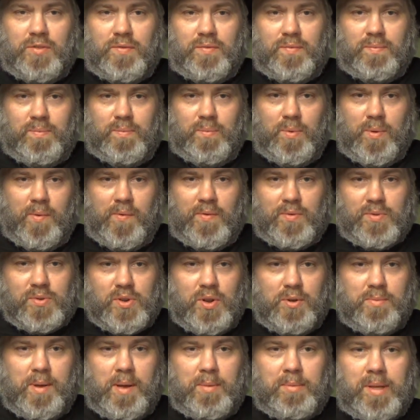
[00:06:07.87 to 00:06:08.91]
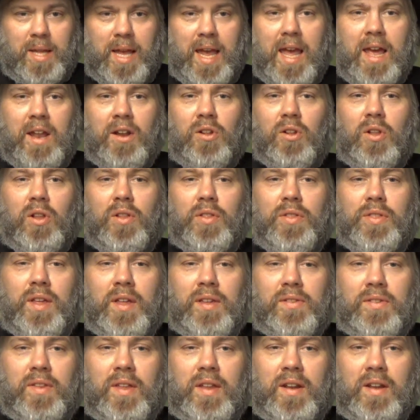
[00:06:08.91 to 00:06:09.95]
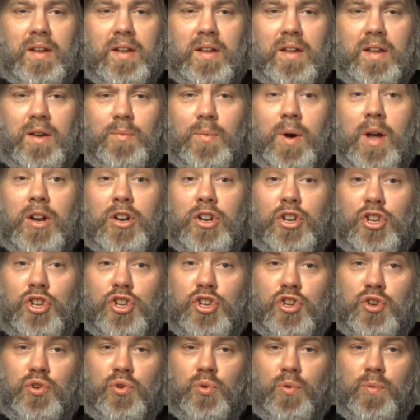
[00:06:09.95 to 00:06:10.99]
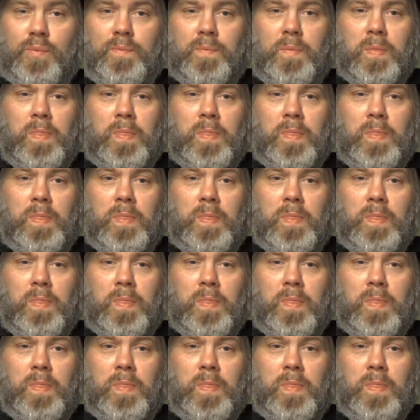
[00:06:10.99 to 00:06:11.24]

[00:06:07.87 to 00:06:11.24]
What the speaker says: if it was going to be able to handle all the things that I wanted to do.